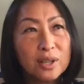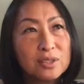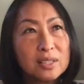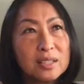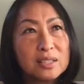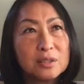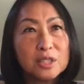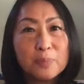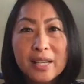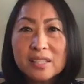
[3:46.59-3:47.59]

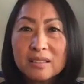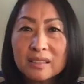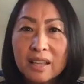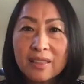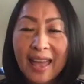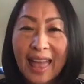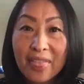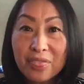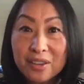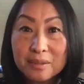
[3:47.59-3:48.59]
It's basically the
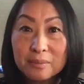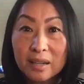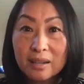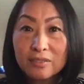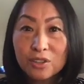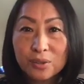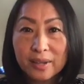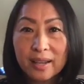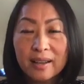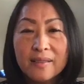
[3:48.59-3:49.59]
anthem of
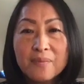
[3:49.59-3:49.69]
Korea,